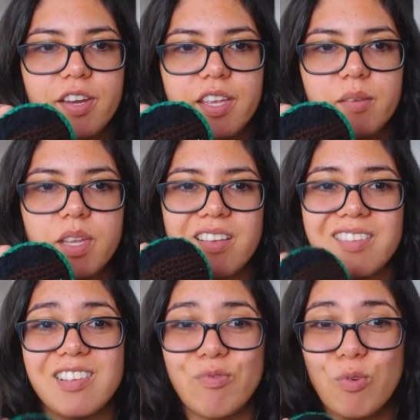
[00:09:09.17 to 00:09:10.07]
in
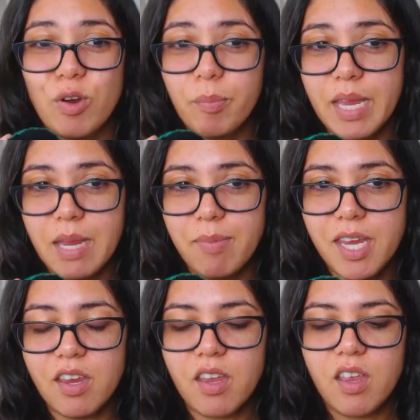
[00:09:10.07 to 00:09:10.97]
because it's for a
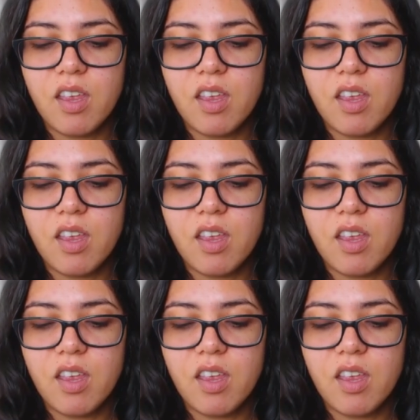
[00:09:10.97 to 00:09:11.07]
baby,